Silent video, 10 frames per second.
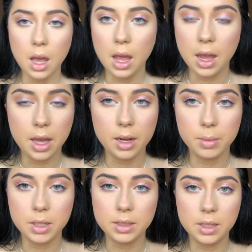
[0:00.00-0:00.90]
and I'm
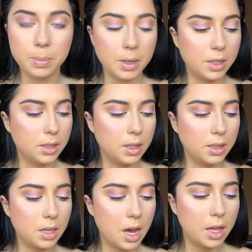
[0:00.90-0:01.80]
gonna dip into
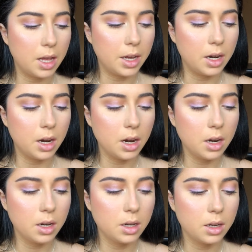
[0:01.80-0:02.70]
this highlighter
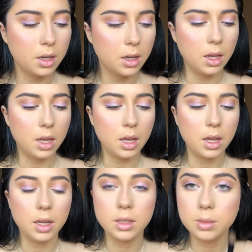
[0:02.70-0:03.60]

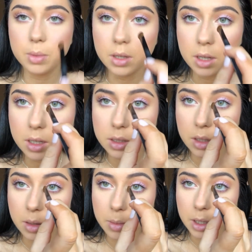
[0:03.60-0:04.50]
and put it
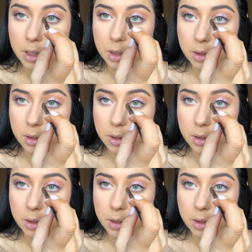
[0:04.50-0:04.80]
on my inner